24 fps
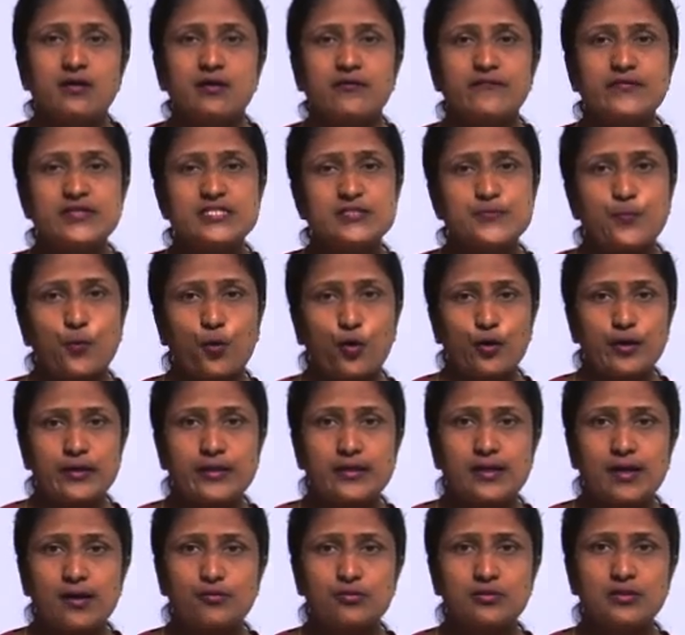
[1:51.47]
which point
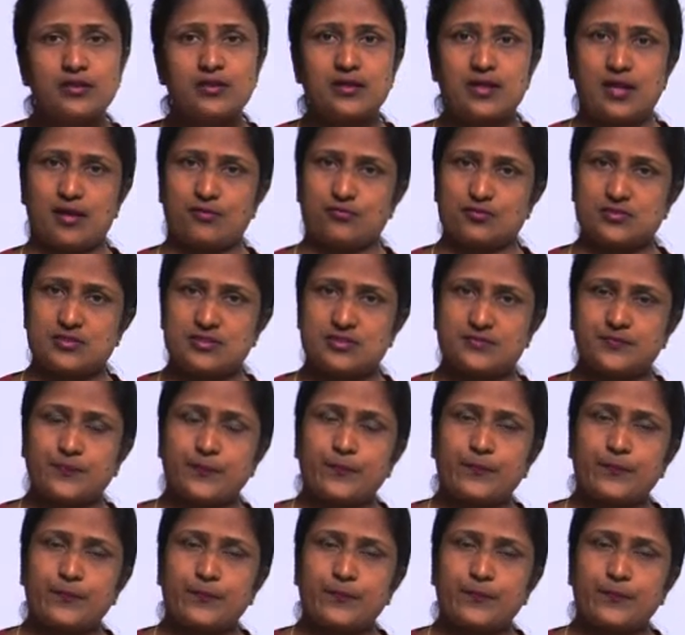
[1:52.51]
out the nouns.